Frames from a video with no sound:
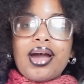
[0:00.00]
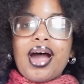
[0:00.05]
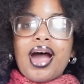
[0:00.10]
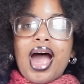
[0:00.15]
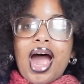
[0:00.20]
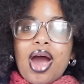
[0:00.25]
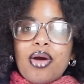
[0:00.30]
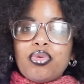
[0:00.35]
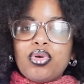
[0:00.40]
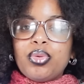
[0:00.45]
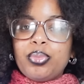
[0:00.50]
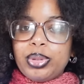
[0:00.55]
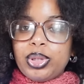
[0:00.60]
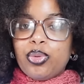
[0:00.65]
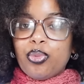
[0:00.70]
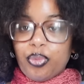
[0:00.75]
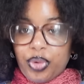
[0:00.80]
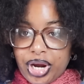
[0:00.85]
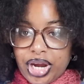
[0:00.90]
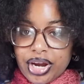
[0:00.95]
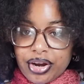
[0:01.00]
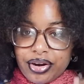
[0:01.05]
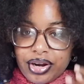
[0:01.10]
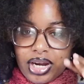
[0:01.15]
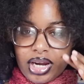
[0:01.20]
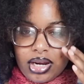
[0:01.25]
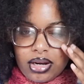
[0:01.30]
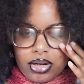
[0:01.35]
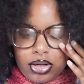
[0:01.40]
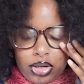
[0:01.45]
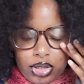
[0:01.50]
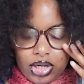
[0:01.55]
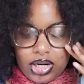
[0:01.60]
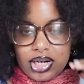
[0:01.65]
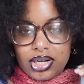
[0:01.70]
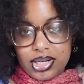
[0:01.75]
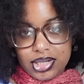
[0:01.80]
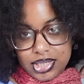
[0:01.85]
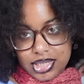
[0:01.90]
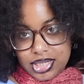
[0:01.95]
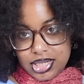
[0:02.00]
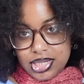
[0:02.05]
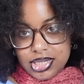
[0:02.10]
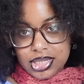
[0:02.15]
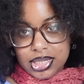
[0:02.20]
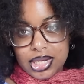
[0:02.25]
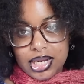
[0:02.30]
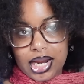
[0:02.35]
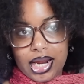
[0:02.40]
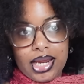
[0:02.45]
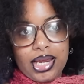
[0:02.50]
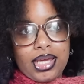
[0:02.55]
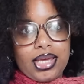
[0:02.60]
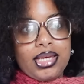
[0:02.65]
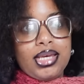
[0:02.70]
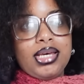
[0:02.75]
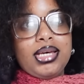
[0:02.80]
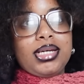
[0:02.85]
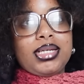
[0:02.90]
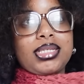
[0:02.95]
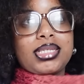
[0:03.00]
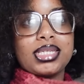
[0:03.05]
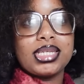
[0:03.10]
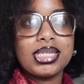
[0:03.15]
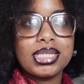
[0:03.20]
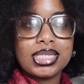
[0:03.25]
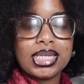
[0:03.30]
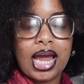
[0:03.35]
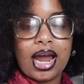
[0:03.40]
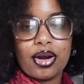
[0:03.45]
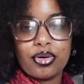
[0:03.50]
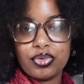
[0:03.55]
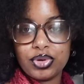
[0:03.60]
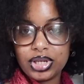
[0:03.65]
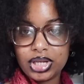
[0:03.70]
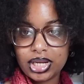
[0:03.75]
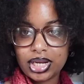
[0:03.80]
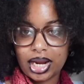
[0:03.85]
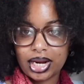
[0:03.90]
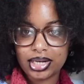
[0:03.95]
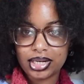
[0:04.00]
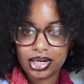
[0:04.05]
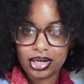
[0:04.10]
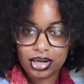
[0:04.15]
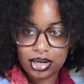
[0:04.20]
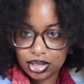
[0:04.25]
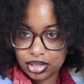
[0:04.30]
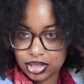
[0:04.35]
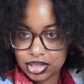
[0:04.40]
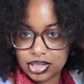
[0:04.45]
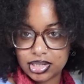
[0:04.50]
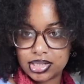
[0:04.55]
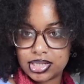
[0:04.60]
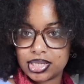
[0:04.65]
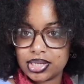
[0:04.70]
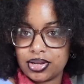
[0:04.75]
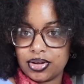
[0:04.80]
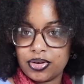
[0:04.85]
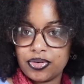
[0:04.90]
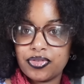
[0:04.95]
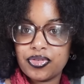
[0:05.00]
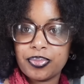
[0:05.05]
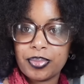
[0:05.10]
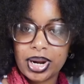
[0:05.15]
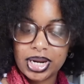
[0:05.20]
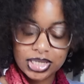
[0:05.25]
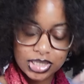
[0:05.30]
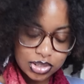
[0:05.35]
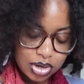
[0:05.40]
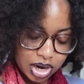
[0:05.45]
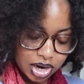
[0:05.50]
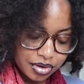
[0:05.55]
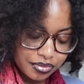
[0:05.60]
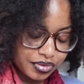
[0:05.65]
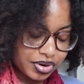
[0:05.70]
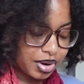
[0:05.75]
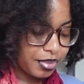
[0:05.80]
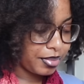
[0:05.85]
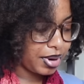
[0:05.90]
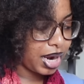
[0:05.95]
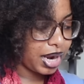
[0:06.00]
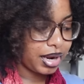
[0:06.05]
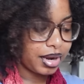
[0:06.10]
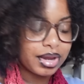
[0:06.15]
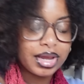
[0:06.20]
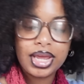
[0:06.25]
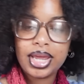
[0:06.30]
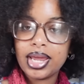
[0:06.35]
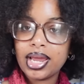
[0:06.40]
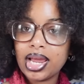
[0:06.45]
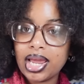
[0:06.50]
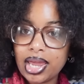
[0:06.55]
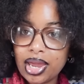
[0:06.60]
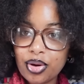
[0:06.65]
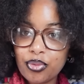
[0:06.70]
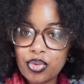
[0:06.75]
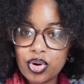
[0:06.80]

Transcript: I will be wearing during this season. Like, since I really like the colors of my scarf and my hand